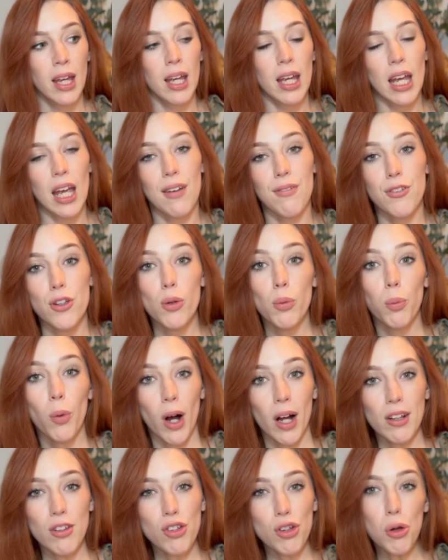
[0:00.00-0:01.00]
If you
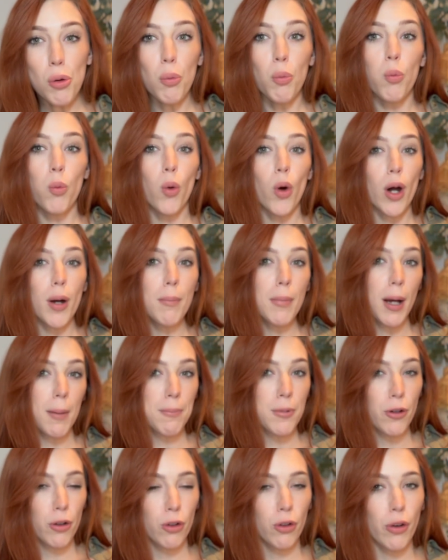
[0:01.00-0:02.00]
want to warm up
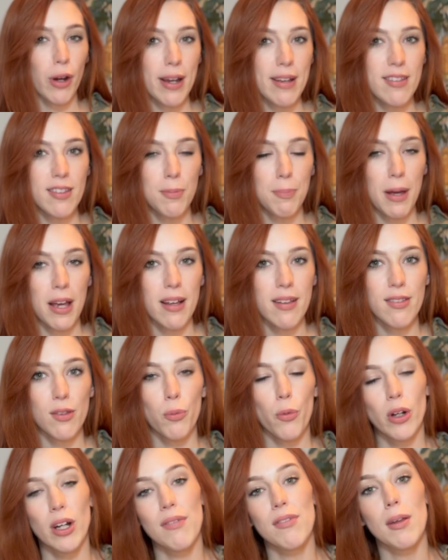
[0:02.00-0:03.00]
your gray space,
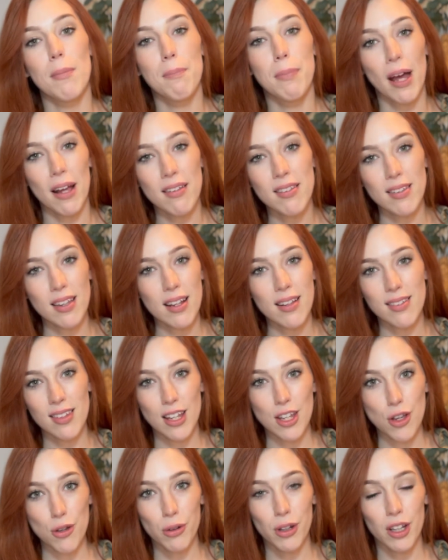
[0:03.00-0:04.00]
one of the best things that
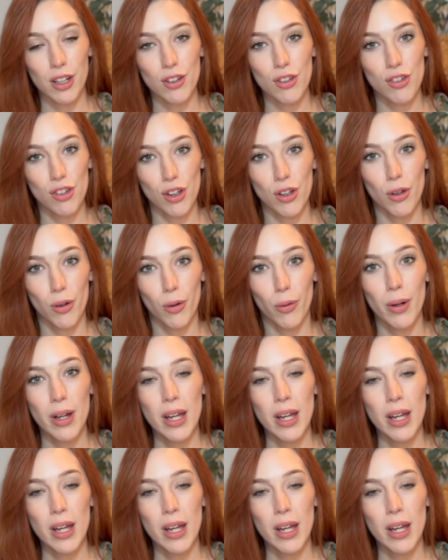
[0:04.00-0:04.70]
you can do